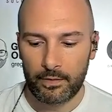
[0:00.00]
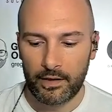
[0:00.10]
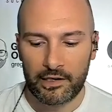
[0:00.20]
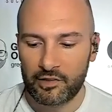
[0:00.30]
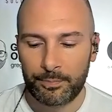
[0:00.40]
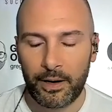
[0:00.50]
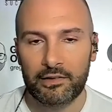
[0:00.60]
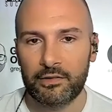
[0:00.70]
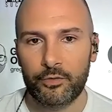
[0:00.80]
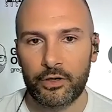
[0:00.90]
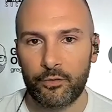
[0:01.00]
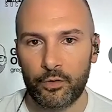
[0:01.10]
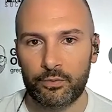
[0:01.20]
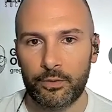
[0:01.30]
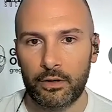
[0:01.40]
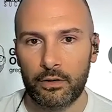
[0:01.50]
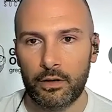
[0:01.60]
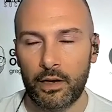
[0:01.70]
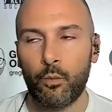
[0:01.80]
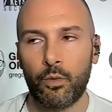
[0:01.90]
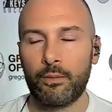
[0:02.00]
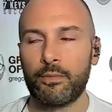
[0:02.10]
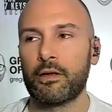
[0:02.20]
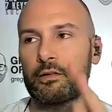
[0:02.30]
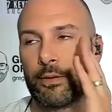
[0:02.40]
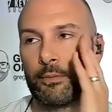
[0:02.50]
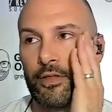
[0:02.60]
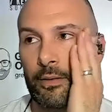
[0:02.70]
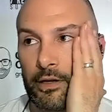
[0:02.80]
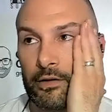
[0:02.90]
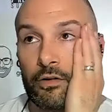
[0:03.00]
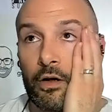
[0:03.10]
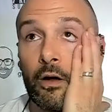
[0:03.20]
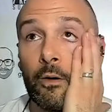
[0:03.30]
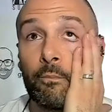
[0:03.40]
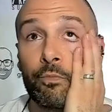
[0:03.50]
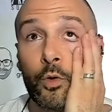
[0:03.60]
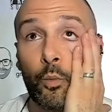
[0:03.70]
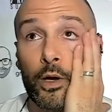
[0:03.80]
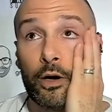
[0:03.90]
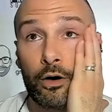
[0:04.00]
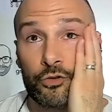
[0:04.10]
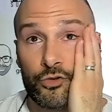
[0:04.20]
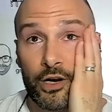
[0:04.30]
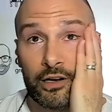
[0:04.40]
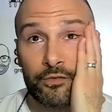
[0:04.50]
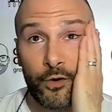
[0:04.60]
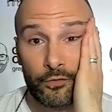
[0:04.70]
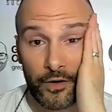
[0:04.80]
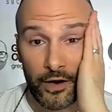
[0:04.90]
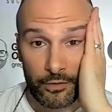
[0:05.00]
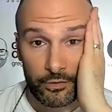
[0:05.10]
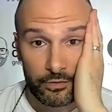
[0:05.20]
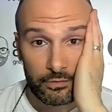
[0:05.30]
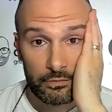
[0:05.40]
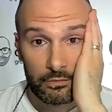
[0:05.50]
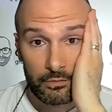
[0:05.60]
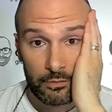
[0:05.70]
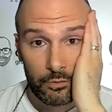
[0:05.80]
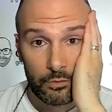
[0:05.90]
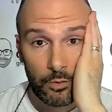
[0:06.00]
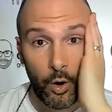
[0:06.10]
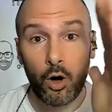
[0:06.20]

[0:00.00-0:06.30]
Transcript: and it's just positive reinforcement. And let me explain what that means. We are trained fault finders. Sure.